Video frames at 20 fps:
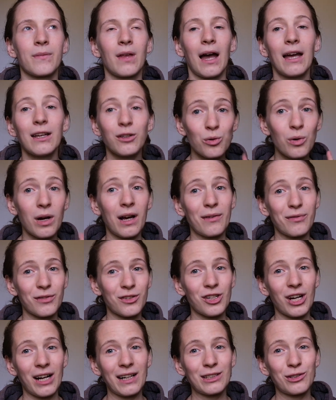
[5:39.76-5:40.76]
I do have a
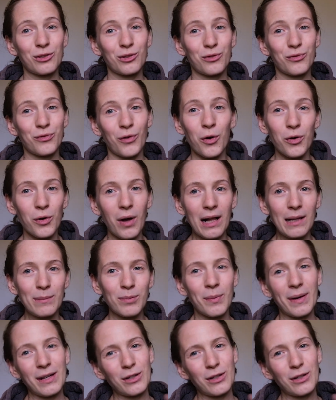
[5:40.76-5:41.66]
childhood photo album.